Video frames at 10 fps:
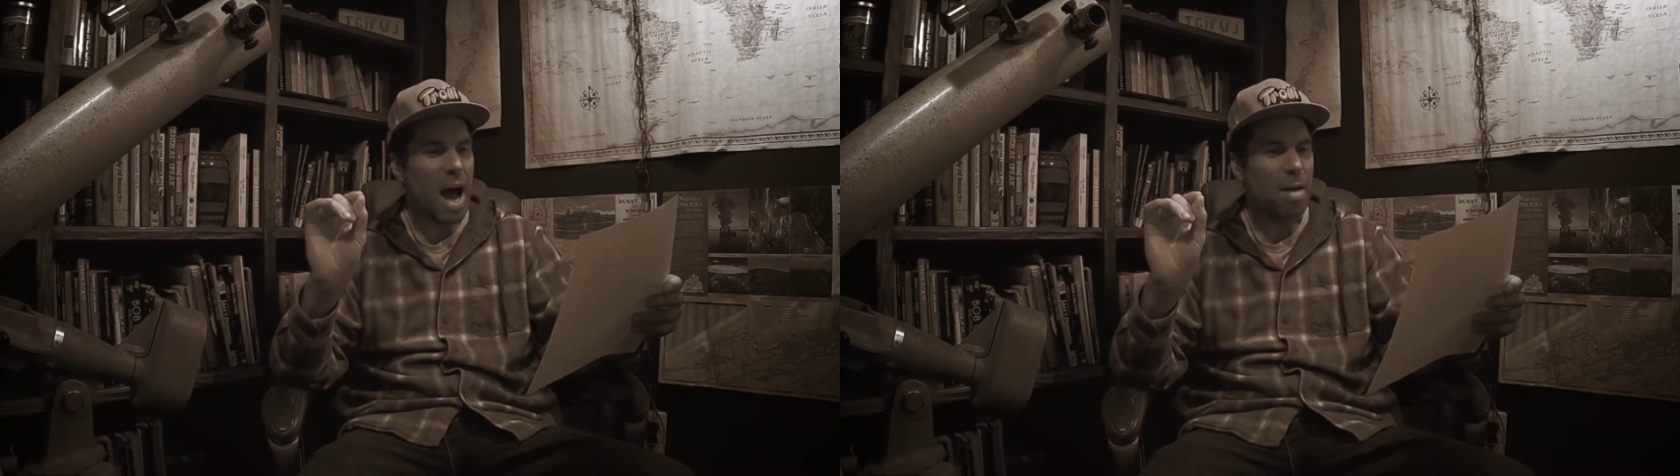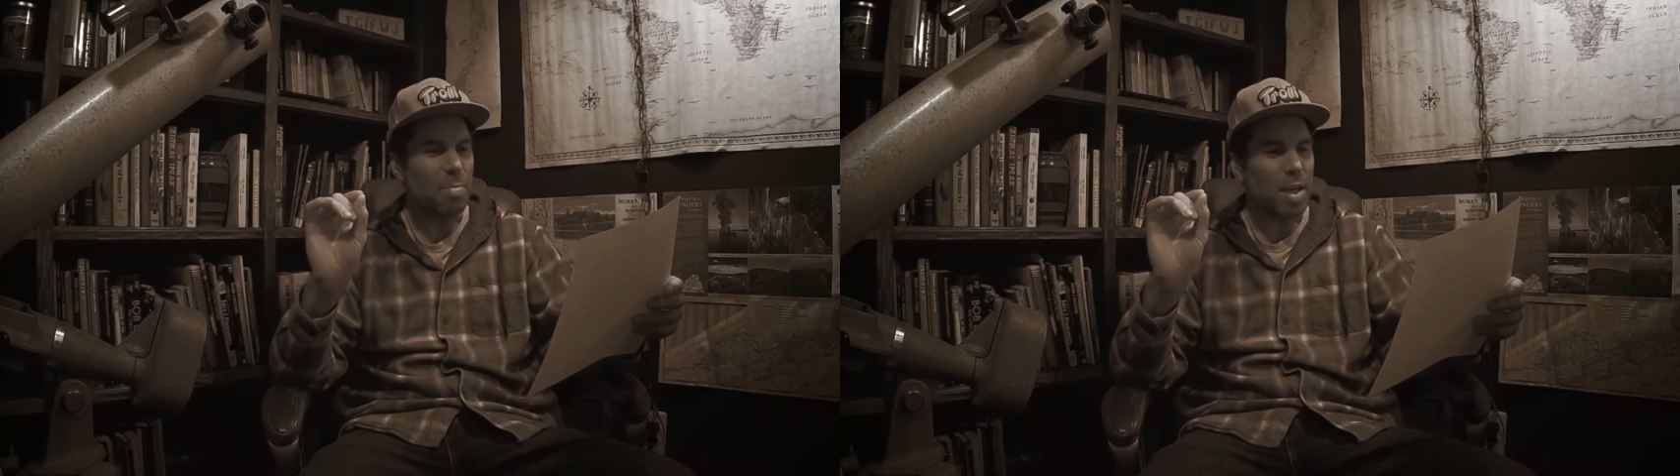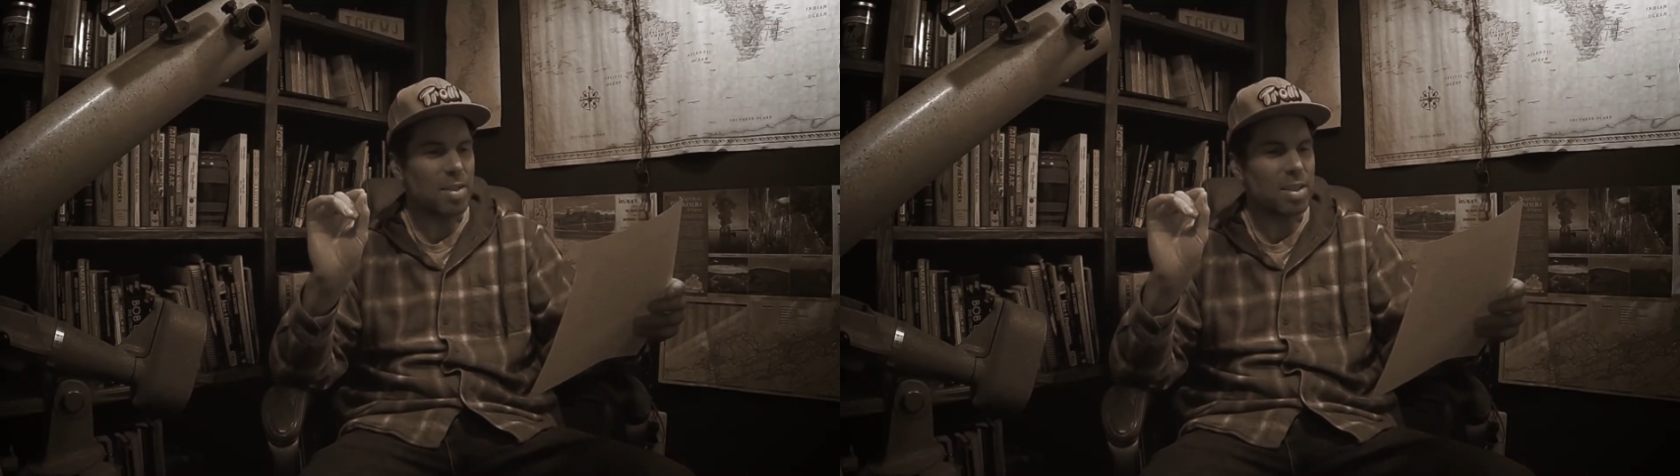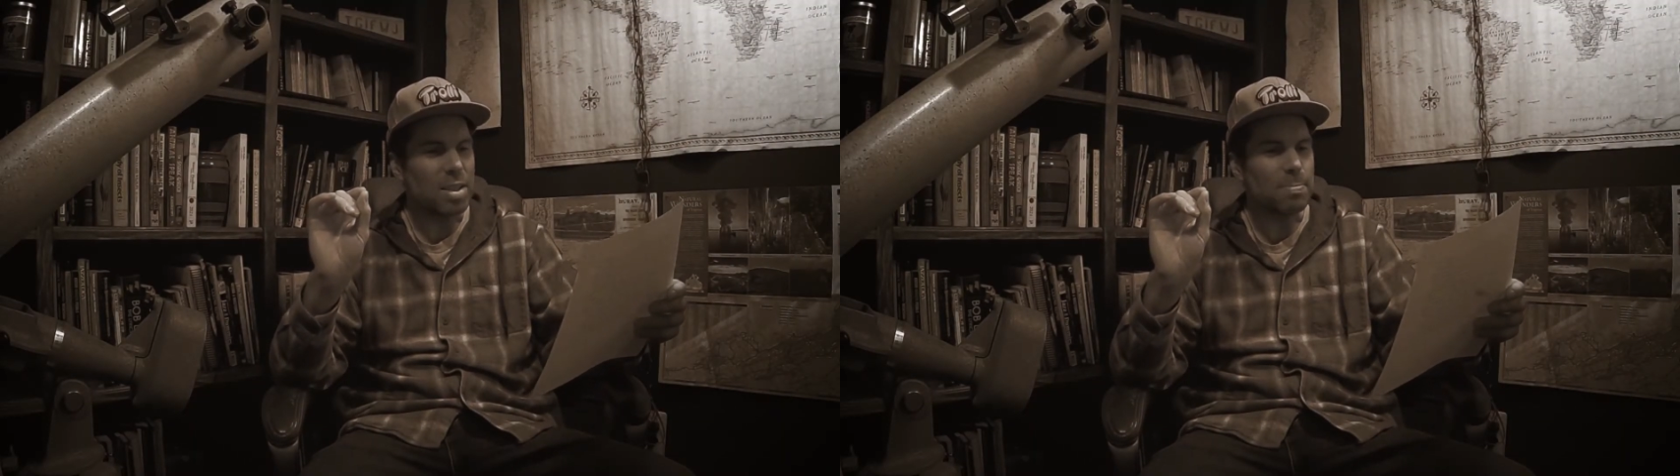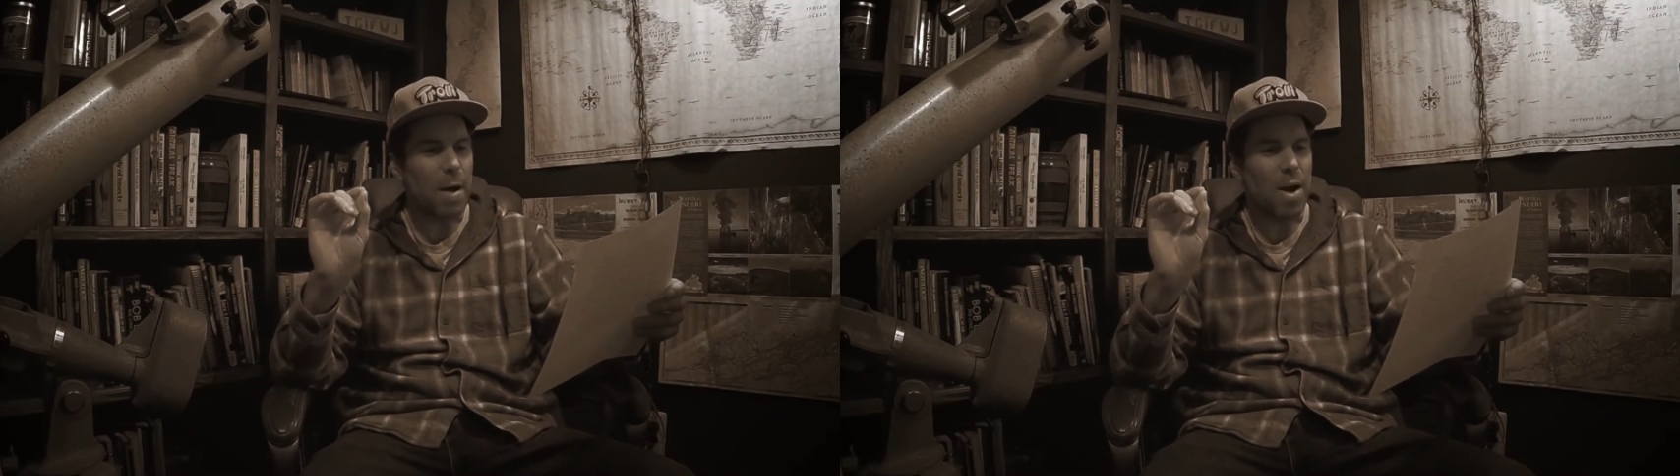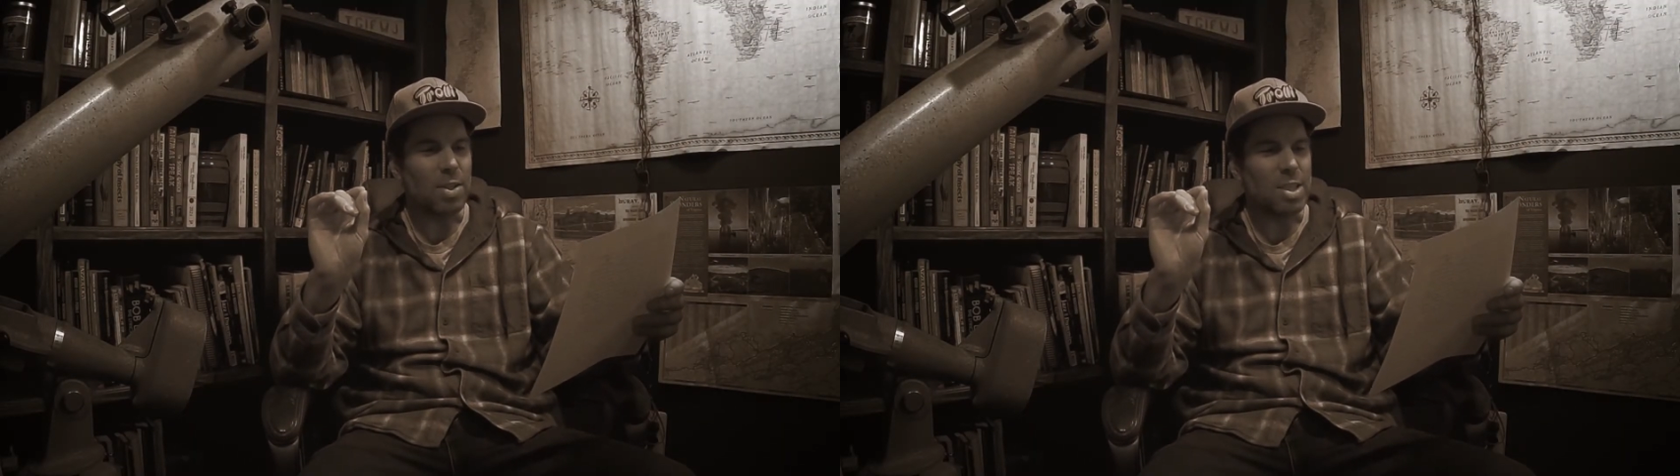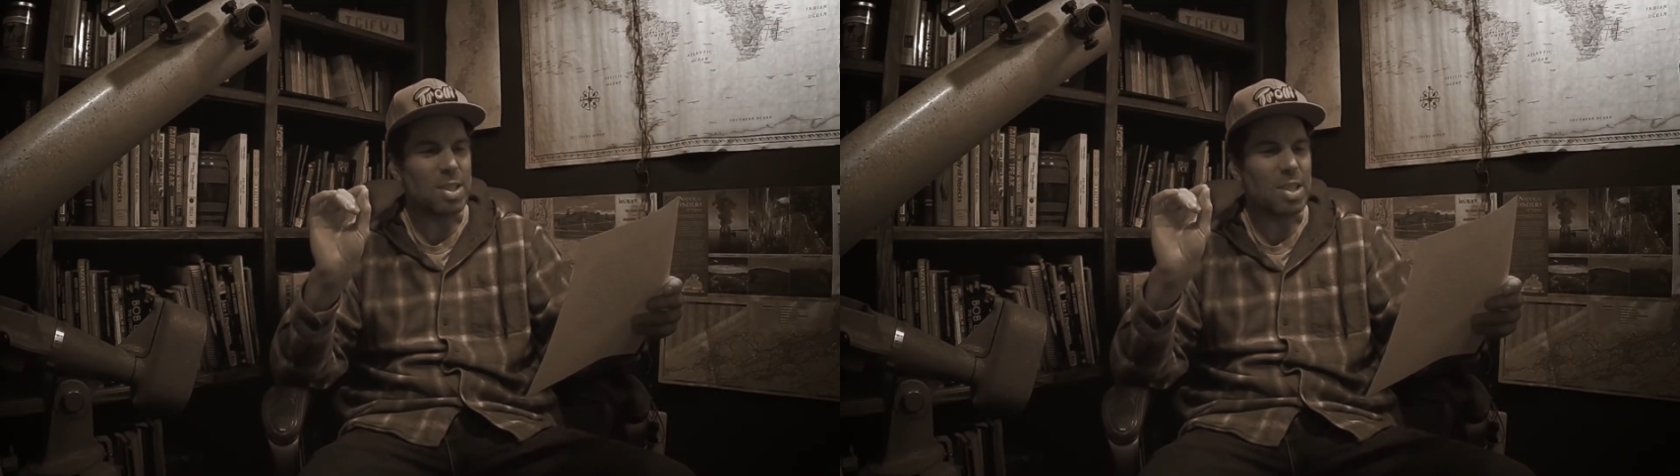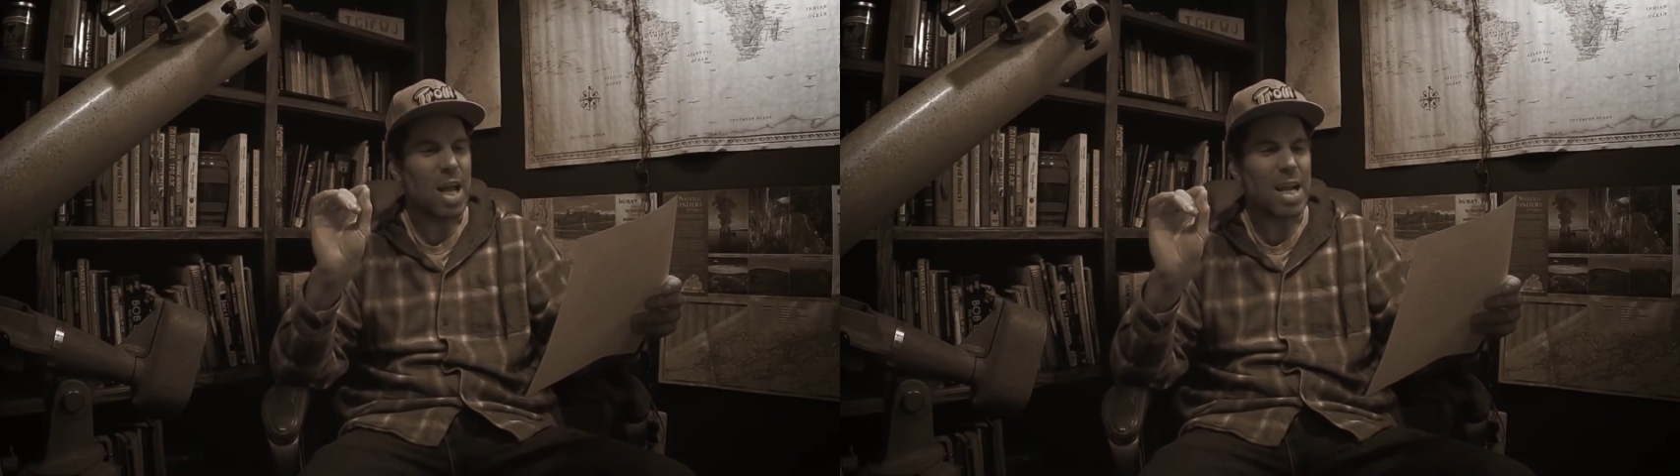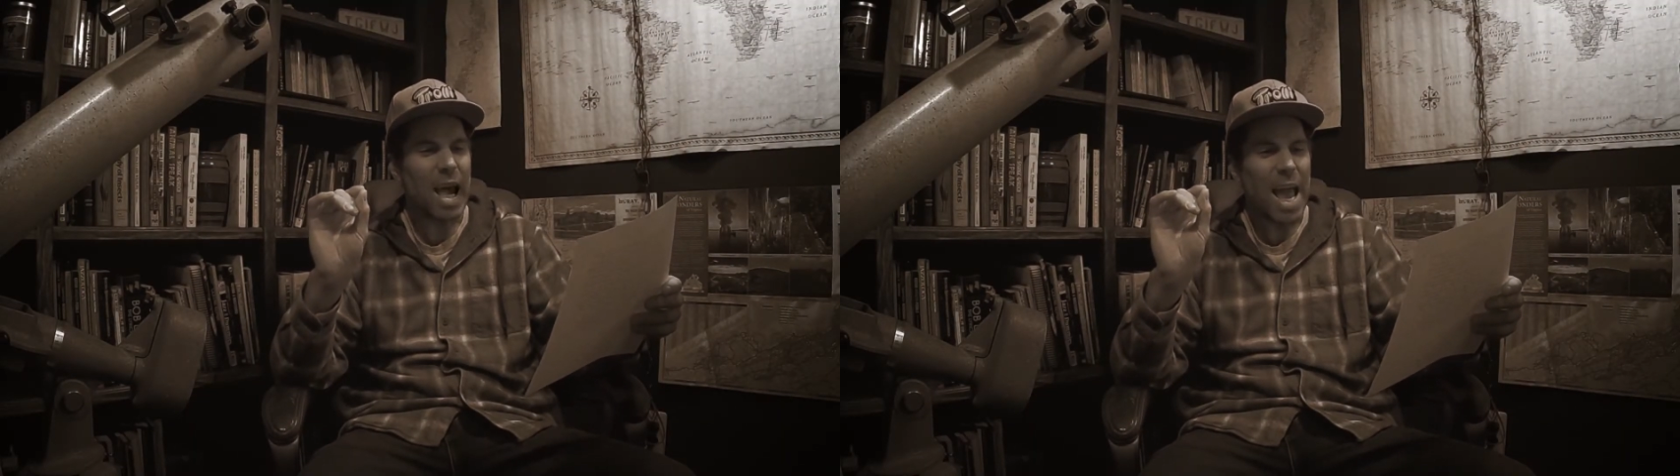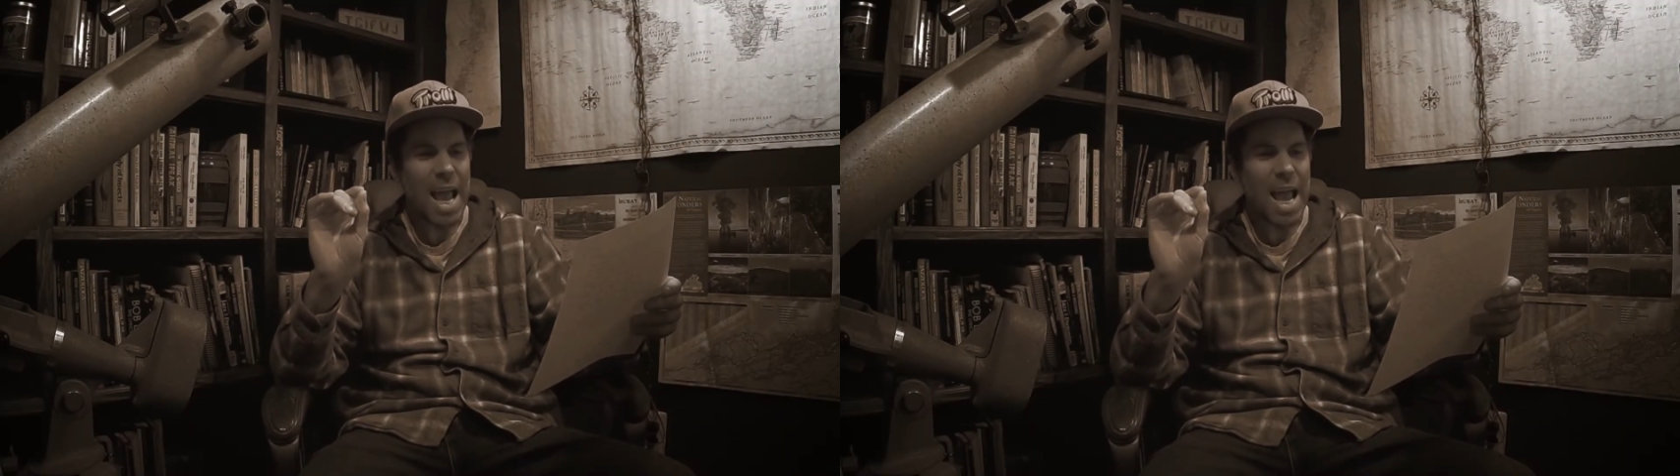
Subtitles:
eyepiece inspires a slight